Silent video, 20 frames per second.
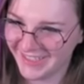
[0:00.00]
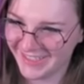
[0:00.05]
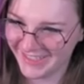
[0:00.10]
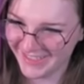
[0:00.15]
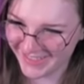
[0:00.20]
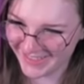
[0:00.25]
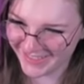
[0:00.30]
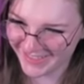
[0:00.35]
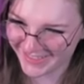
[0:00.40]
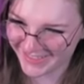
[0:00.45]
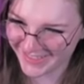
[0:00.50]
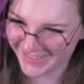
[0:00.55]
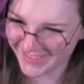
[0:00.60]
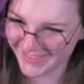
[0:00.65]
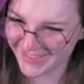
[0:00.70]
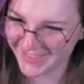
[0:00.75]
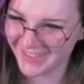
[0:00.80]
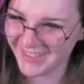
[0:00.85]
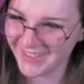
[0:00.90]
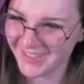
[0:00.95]
and then
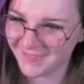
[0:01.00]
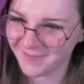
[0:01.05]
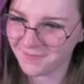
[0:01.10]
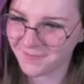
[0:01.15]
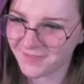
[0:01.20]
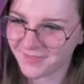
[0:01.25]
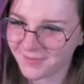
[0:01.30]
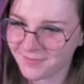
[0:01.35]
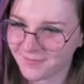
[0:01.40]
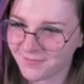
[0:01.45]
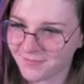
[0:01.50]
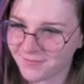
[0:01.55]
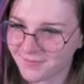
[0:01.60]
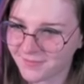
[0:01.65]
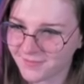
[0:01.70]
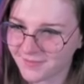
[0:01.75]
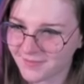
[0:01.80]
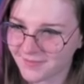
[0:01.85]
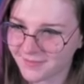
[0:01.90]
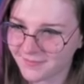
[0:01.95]
and then and then
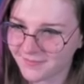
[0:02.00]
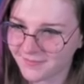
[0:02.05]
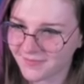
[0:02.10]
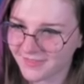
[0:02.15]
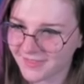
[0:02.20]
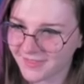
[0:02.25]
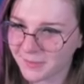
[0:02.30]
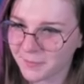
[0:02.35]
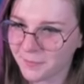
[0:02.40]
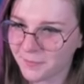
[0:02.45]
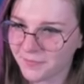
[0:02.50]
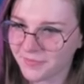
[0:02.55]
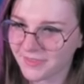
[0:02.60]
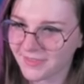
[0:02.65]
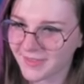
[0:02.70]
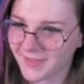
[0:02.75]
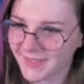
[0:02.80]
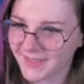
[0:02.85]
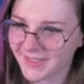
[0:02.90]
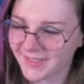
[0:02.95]
we like and then we
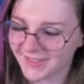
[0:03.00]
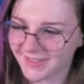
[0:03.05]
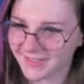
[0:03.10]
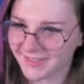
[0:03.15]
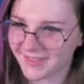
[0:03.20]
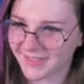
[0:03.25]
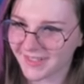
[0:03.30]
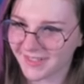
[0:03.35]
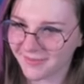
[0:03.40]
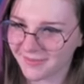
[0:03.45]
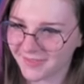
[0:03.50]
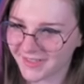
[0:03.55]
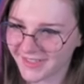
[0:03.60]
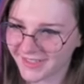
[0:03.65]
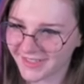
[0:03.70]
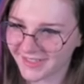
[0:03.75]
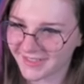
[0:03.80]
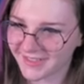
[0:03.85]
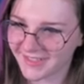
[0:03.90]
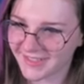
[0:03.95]
like okay. and
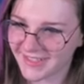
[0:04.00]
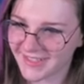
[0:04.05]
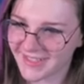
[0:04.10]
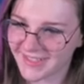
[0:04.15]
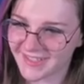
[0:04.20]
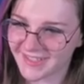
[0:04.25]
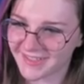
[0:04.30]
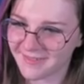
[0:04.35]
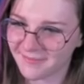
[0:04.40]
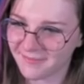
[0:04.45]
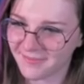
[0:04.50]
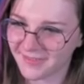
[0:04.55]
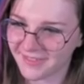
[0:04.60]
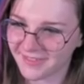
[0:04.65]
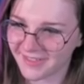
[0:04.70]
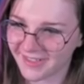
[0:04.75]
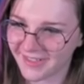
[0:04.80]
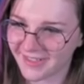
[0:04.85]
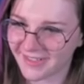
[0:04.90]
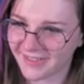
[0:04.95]
we. This is
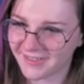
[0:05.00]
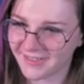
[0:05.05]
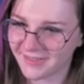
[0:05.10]
all right.